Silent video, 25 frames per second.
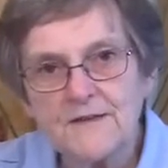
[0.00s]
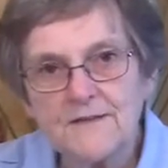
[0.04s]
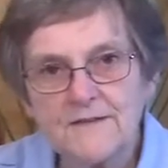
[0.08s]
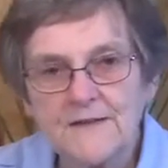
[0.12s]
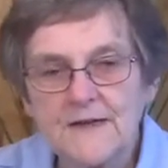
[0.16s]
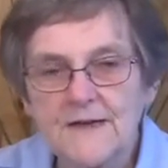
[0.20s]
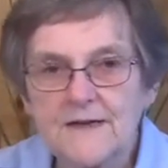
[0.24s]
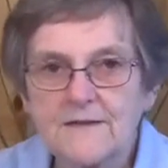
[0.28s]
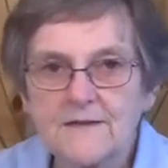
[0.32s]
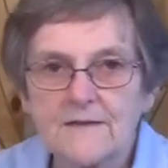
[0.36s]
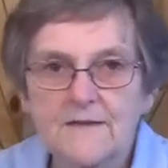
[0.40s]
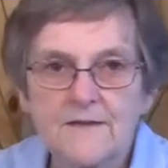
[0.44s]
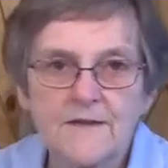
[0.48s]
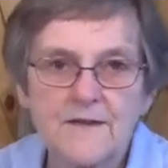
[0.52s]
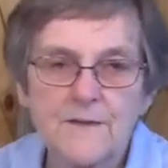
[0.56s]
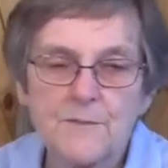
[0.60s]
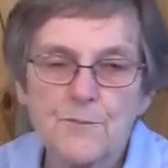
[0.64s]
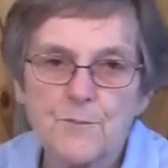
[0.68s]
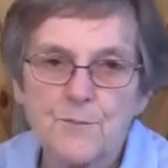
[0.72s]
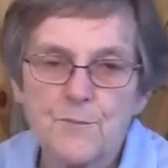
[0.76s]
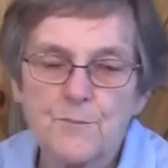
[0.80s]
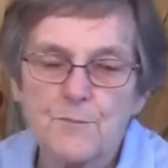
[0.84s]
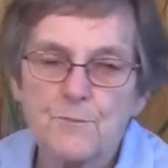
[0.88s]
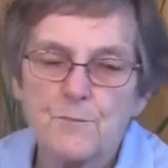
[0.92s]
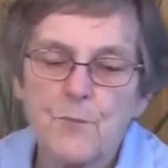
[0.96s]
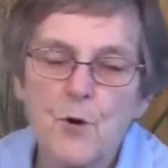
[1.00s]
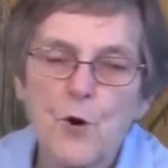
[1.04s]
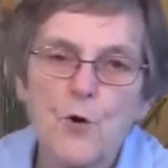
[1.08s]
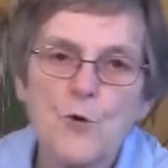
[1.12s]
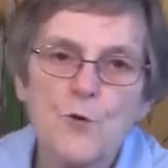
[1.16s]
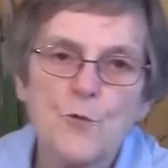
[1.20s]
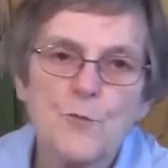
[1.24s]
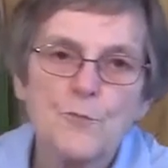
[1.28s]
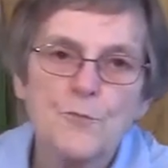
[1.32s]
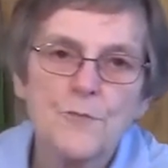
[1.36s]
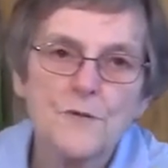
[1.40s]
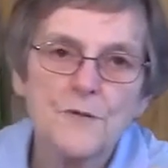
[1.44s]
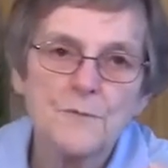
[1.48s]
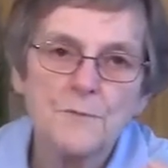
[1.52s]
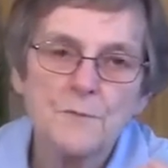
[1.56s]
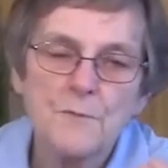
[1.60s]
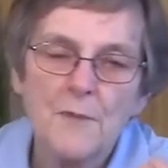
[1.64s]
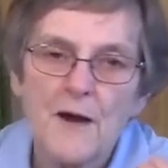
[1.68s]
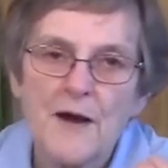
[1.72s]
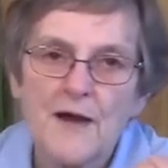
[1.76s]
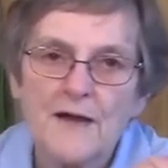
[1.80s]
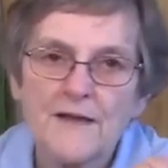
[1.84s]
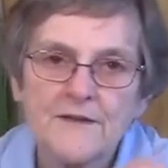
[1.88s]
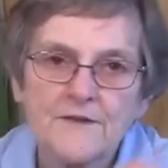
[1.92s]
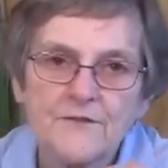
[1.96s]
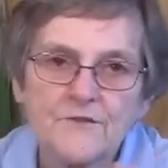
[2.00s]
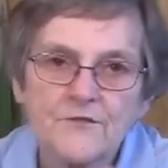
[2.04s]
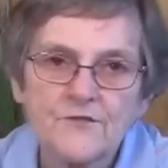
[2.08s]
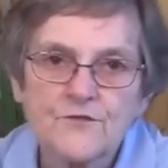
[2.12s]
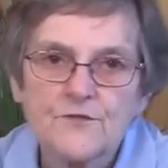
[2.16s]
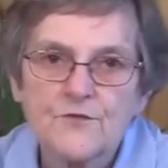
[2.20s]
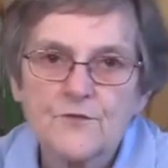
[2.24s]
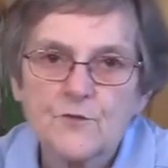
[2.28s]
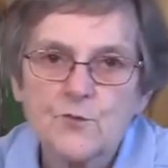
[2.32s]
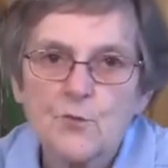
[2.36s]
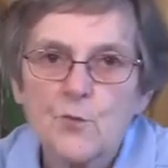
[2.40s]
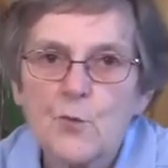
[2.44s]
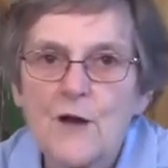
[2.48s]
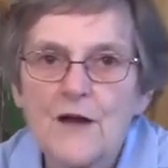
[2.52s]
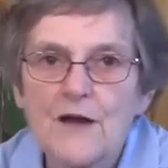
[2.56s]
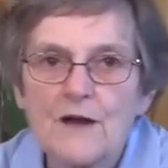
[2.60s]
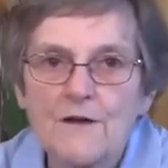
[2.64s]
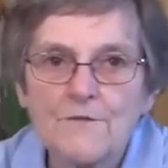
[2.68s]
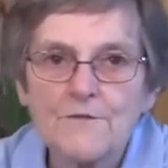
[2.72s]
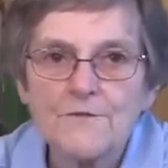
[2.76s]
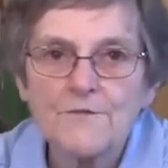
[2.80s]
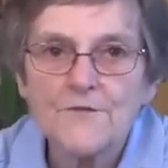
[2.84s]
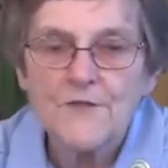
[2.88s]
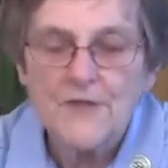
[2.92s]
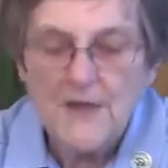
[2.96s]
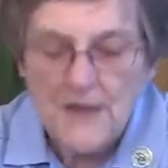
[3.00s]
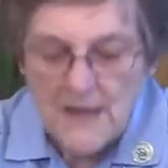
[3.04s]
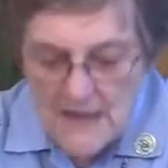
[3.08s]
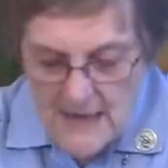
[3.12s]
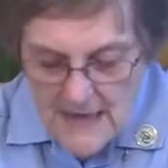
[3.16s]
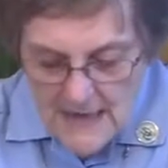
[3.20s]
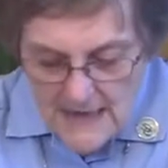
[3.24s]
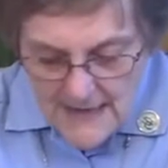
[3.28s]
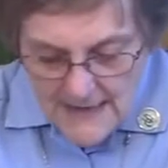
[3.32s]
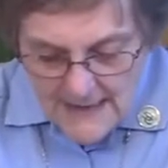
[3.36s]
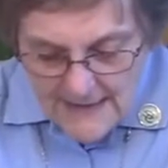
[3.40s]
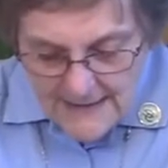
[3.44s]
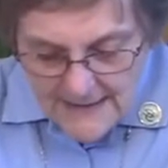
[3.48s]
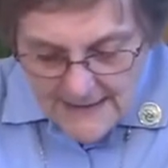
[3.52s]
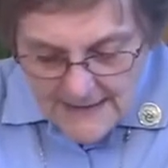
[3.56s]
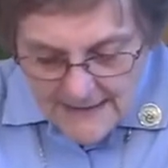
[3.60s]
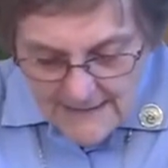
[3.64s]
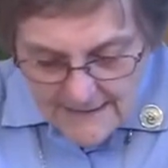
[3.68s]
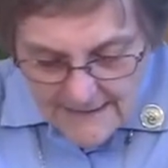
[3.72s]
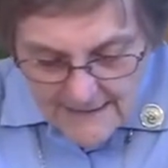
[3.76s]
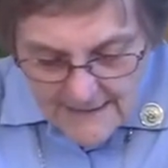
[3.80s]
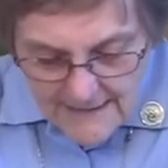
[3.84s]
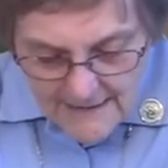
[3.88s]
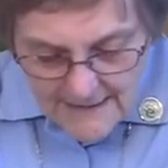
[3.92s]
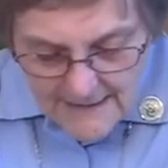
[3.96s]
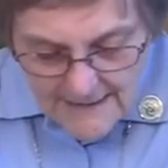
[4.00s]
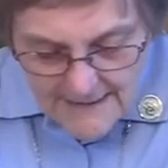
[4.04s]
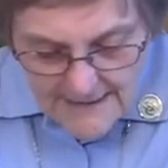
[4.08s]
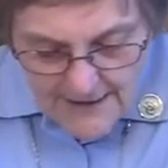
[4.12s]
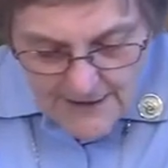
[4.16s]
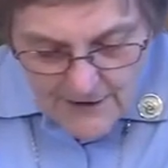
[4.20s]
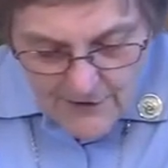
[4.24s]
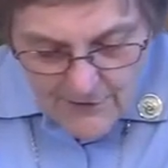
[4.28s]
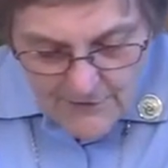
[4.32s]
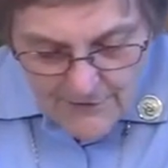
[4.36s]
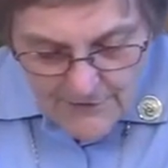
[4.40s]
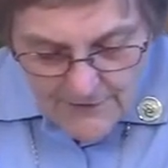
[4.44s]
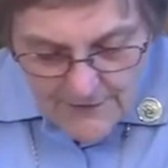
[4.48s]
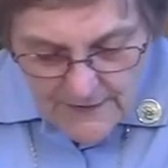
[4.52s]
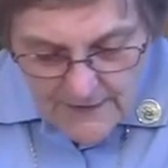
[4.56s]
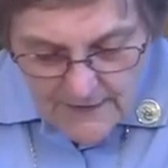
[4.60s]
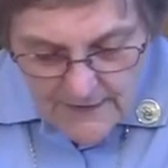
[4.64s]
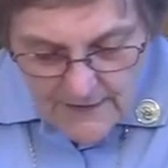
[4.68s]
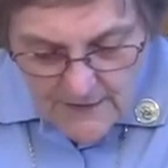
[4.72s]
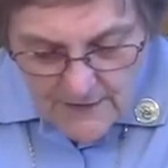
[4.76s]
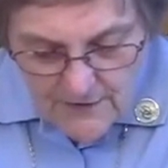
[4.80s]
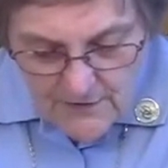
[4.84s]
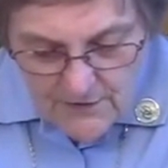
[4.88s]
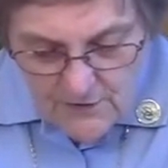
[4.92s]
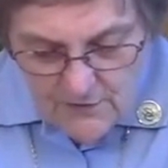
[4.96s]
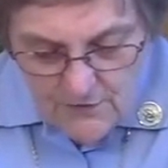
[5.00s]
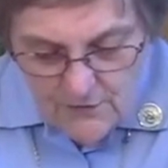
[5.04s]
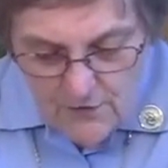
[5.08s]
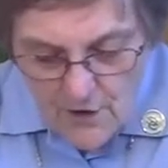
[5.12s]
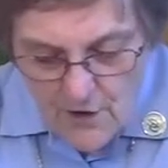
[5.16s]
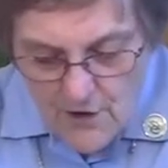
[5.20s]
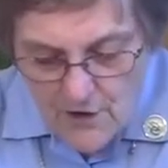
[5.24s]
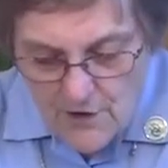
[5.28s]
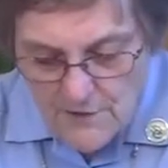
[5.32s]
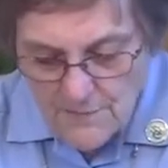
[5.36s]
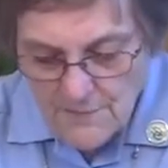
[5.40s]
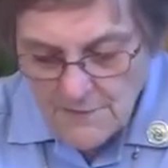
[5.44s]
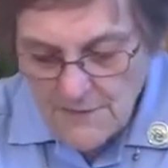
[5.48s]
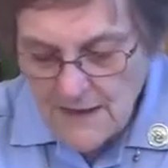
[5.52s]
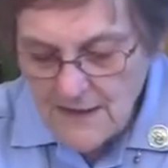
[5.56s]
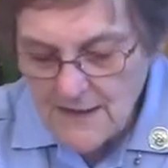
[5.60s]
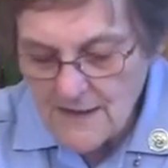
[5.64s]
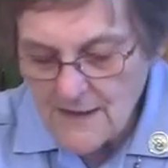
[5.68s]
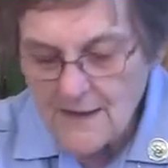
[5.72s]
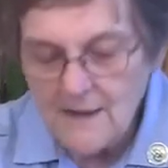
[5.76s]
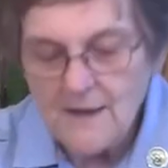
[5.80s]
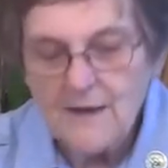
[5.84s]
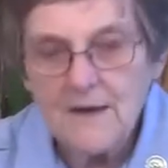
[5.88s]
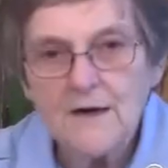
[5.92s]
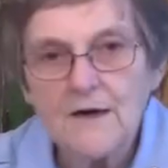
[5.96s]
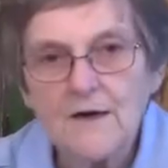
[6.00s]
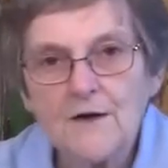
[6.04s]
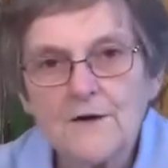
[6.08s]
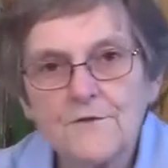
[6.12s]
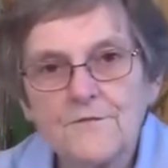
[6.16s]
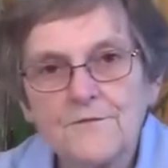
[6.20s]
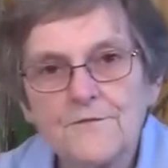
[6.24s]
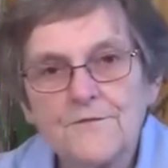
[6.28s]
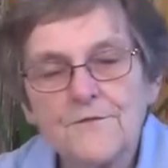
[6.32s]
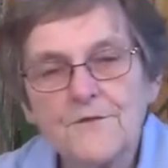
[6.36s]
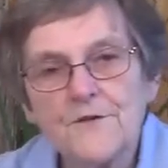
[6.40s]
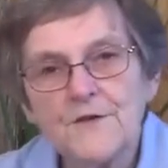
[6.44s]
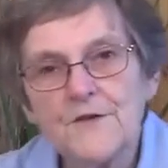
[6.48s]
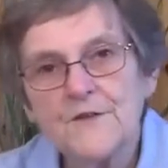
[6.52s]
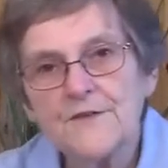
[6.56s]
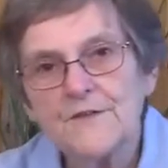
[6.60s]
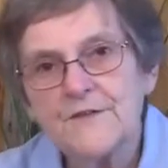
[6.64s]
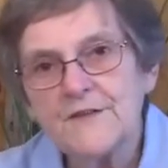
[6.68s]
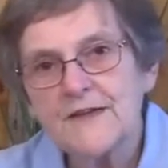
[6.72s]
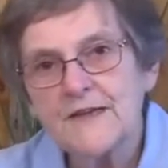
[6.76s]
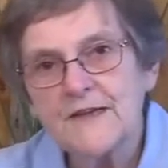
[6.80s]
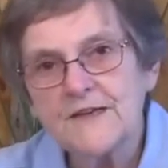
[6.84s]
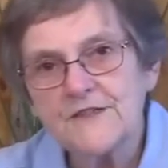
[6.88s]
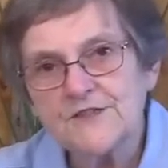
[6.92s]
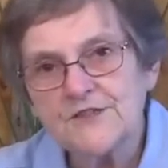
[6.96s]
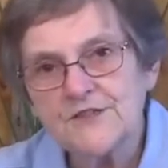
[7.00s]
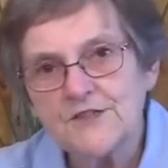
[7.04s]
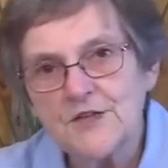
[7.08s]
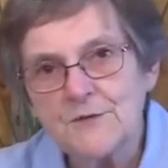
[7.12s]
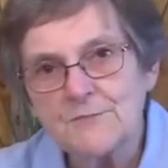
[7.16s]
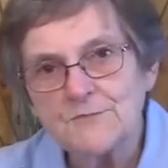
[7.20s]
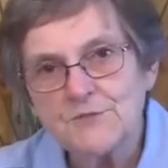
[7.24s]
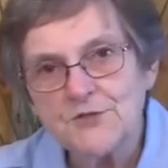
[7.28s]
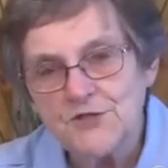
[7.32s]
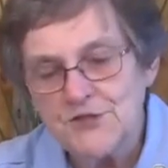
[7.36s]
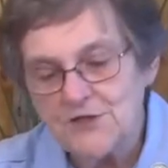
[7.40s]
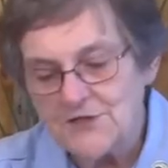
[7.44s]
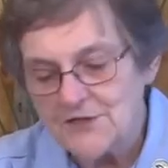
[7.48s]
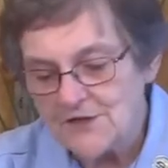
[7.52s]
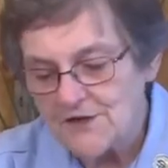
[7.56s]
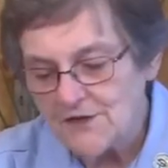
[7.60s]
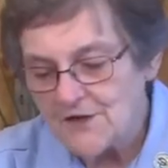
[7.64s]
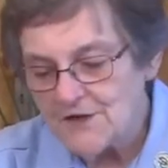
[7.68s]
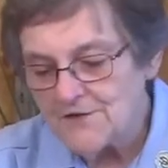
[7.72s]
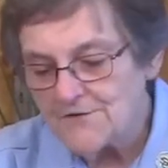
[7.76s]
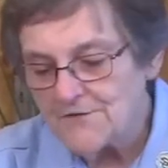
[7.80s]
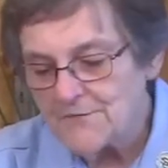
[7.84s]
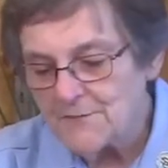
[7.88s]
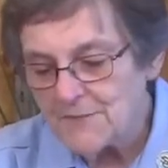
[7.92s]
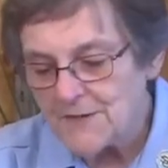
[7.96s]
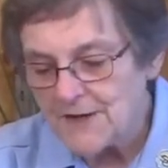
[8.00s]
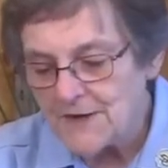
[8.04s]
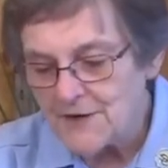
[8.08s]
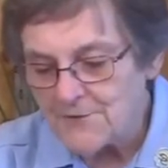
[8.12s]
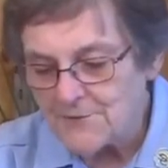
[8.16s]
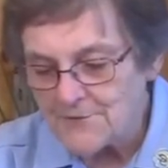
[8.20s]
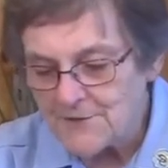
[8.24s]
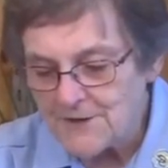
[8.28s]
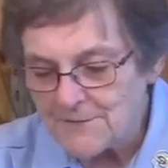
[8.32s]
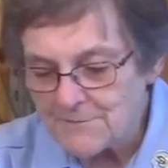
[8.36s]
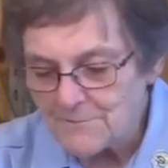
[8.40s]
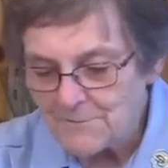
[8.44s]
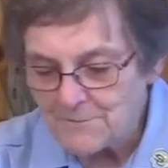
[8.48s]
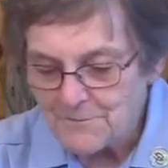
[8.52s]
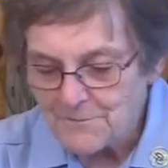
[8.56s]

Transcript: that the Pope Pius XII, he declared the dogma of uh, the Assumption of Mary.